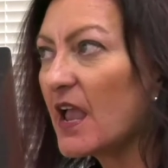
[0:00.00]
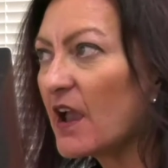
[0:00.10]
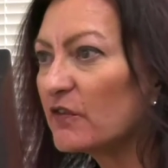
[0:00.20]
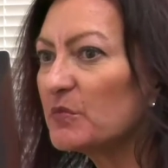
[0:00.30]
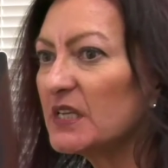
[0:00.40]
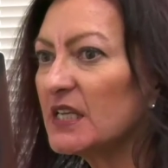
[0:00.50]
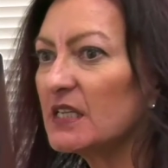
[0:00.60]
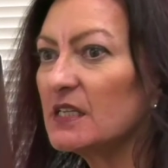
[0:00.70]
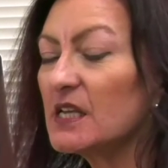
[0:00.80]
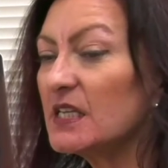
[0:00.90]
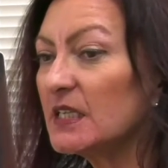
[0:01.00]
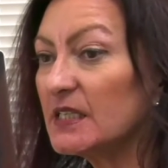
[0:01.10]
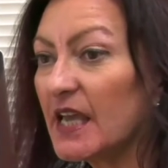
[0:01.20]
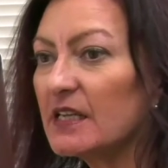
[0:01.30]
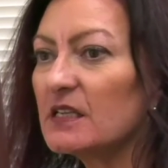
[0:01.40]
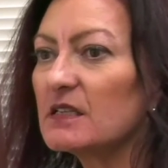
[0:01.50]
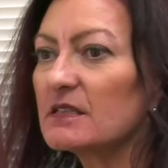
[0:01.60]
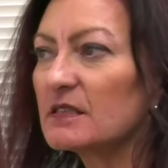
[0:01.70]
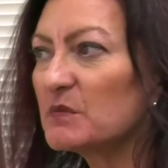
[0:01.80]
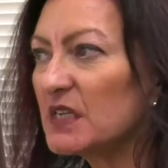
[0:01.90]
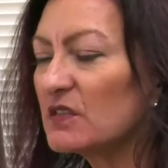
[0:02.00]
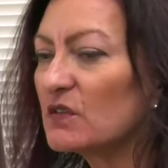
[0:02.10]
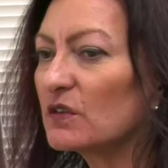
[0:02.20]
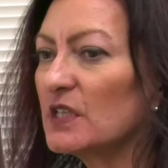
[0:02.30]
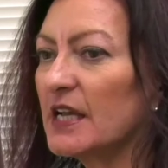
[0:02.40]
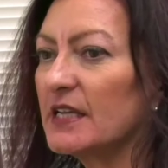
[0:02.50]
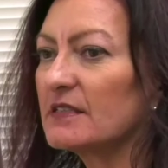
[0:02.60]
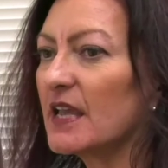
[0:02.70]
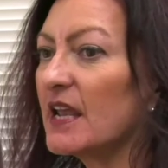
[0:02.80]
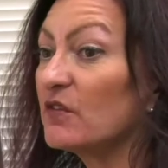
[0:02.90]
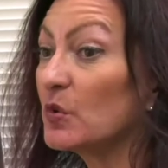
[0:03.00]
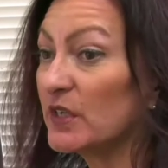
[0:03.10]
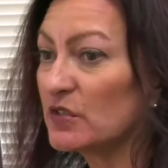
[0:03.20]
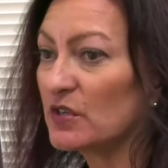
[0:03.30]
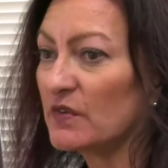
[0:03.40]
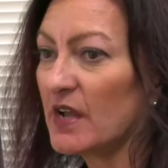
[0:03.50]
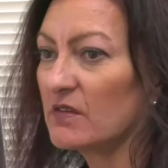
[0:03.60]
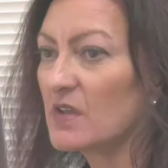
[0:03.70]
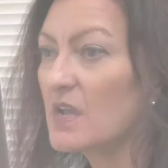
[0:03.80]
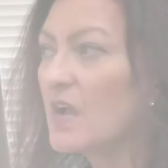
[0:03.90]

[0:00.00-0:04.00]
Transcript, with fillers: Everybody can get it, submit it to their clients, and have a quick turnaround.